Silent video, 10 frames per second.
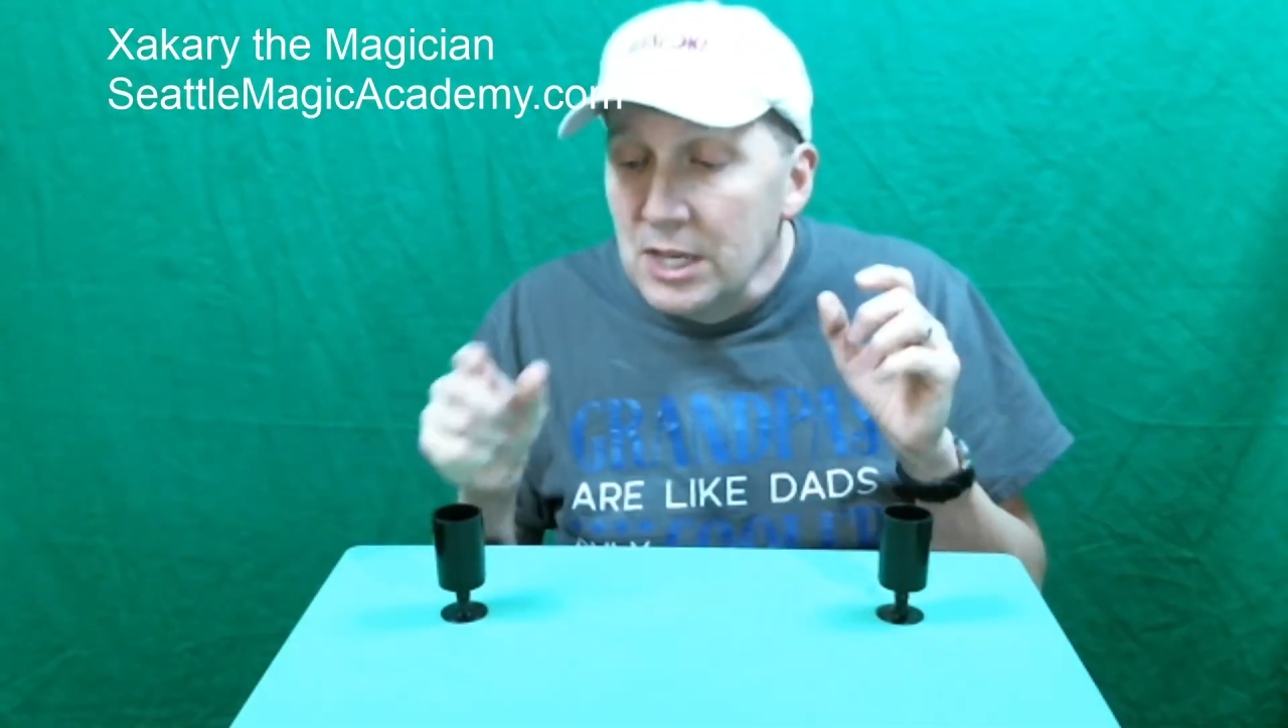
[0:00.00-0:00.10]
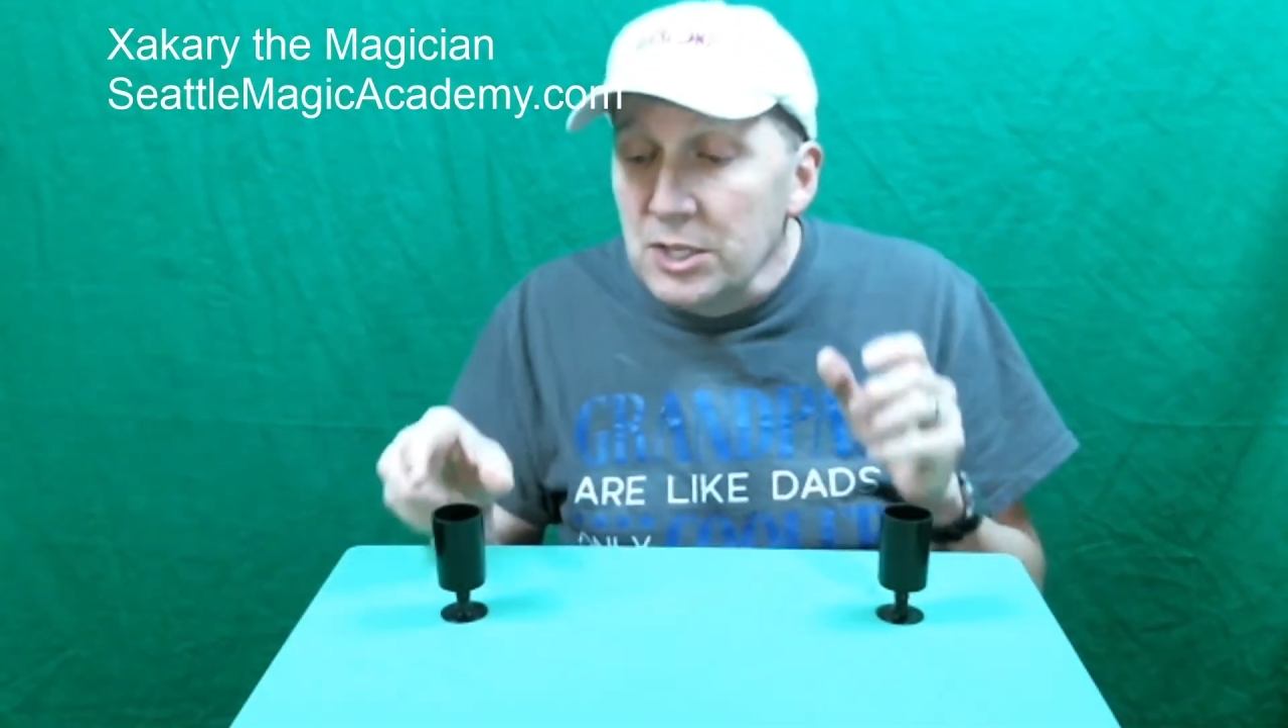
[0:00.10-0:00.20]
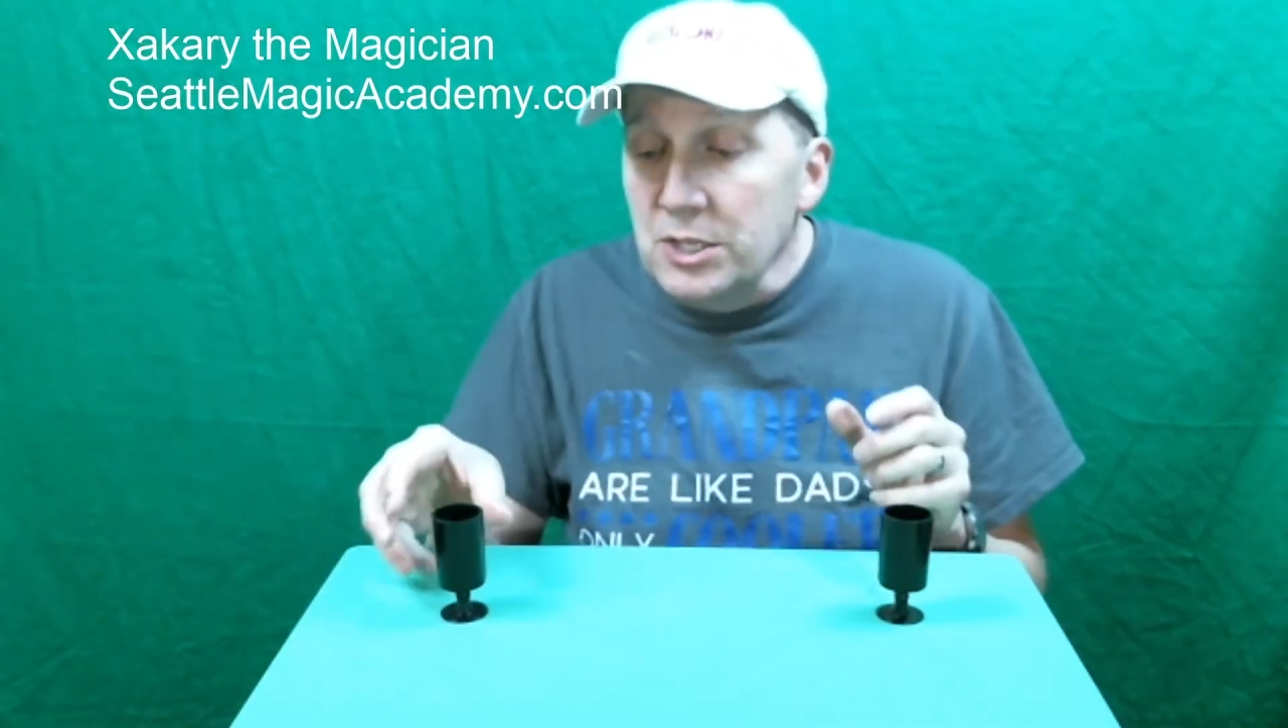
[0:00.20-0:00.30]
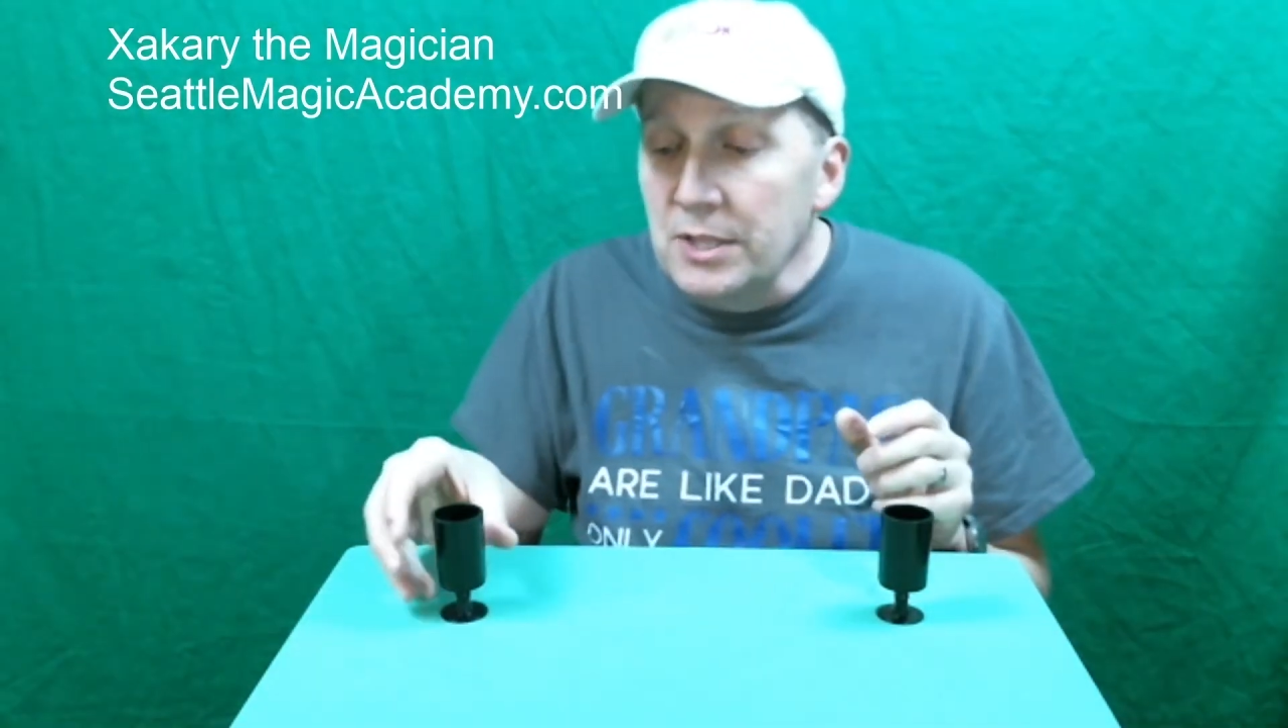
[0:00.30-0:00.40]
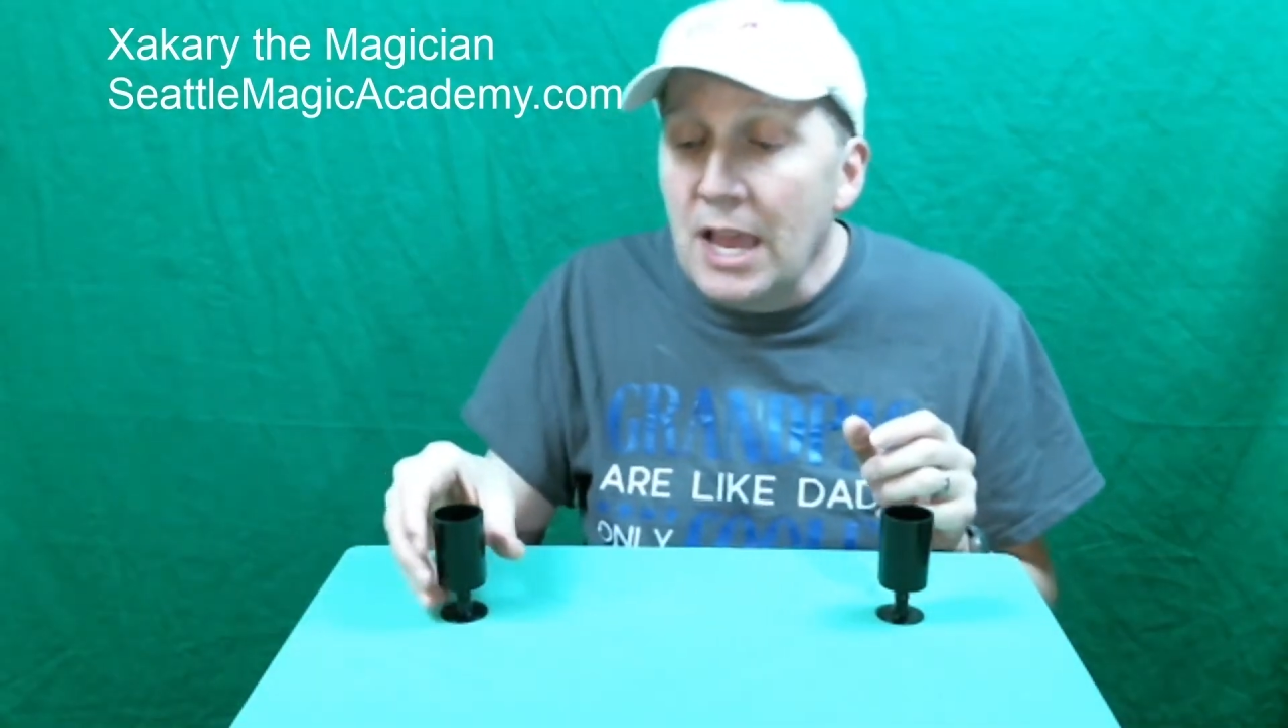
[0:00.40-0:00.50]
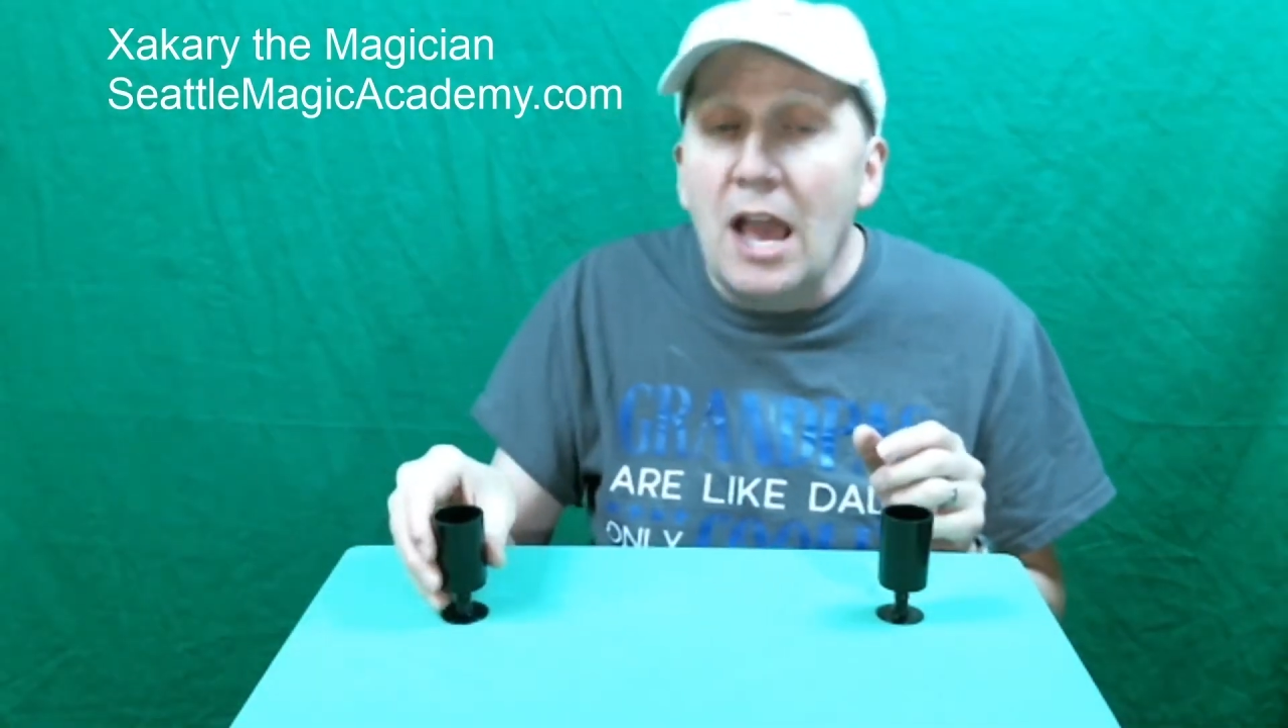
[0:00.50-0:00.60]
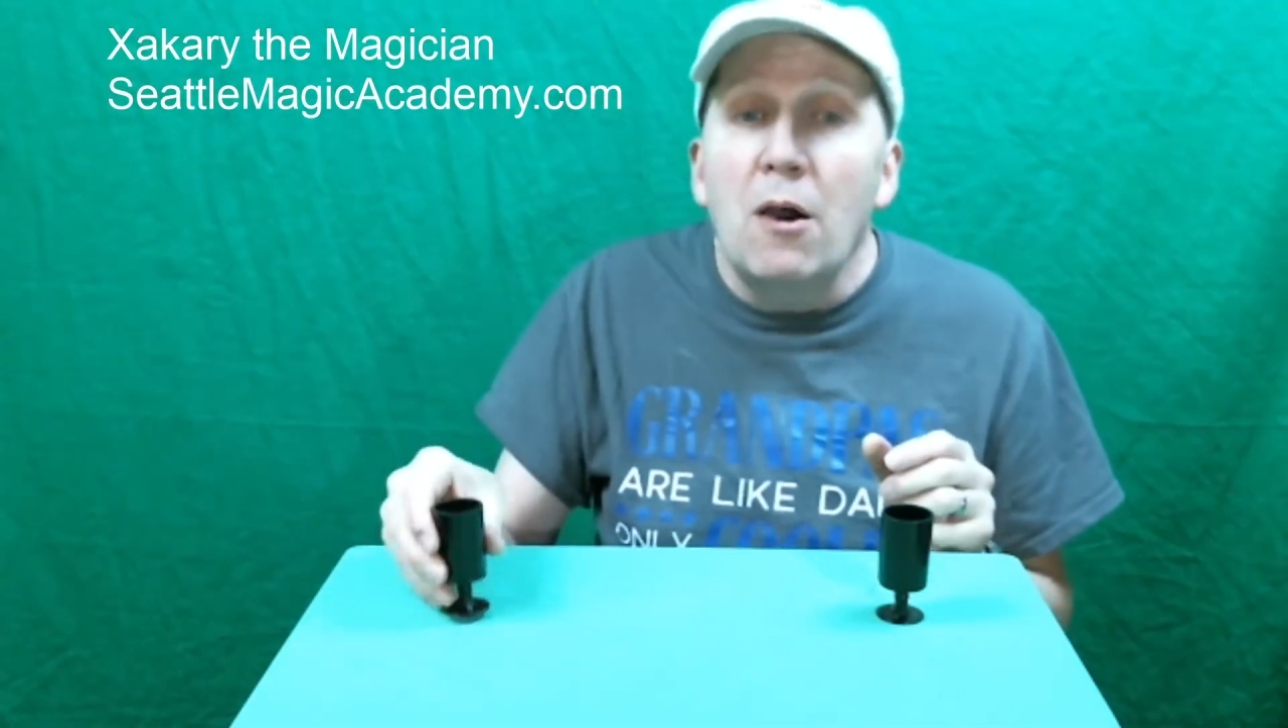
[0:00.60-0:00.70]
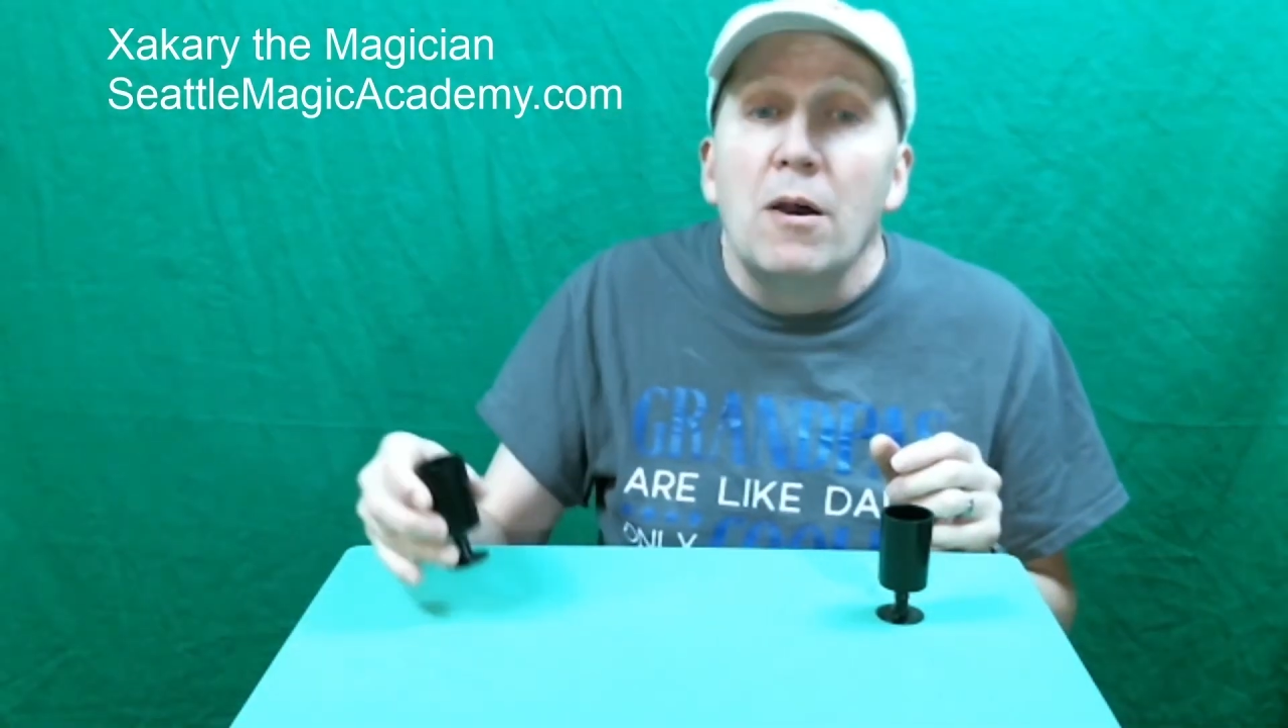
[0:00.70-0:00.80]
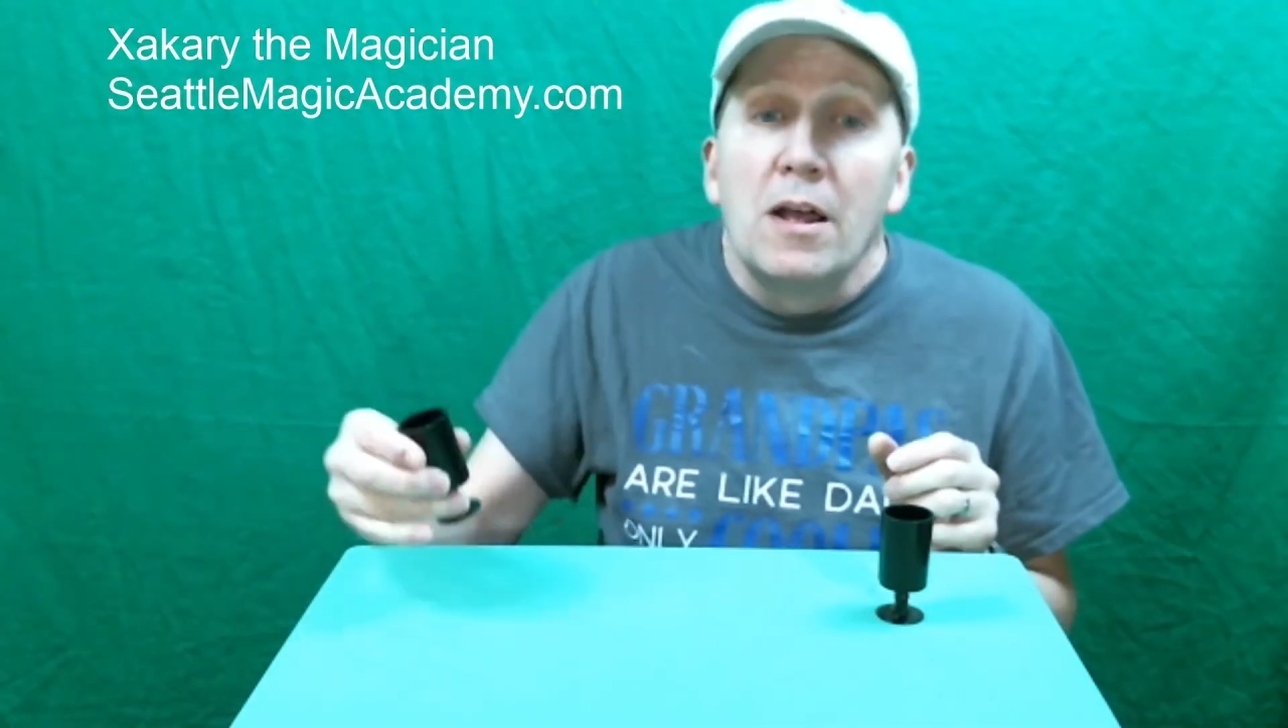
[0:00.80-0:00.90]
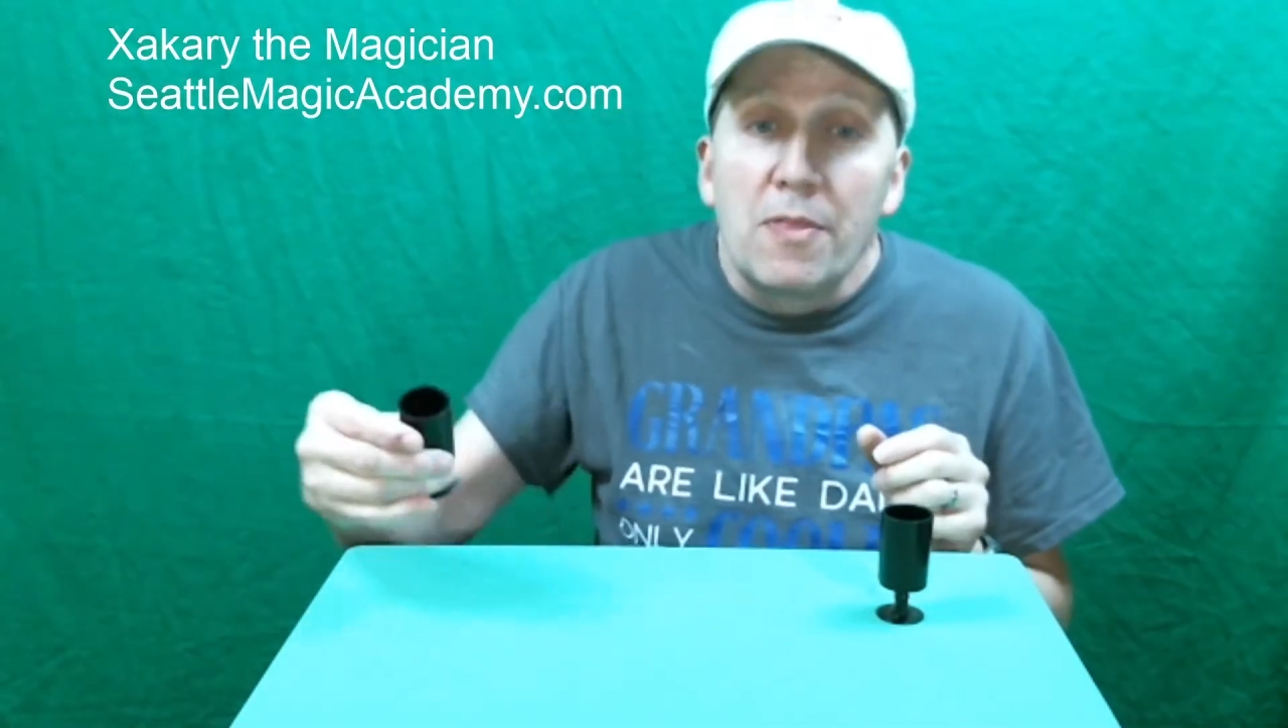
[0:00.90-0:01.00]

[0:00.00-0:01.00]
So now